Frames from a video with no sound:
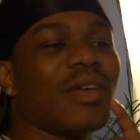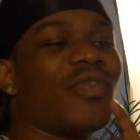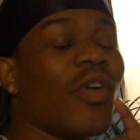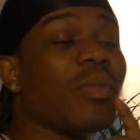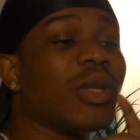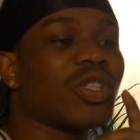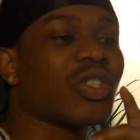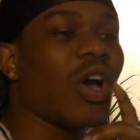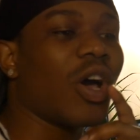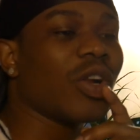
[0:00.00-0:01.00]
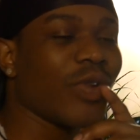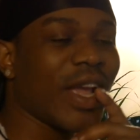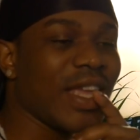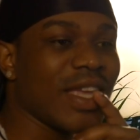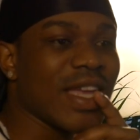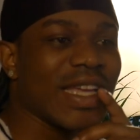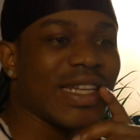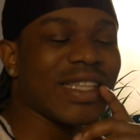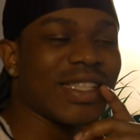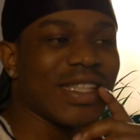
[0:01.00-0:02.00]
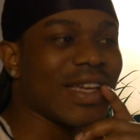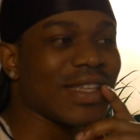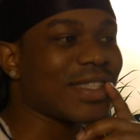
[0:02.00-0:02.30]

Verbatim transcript: From the start already, this nigga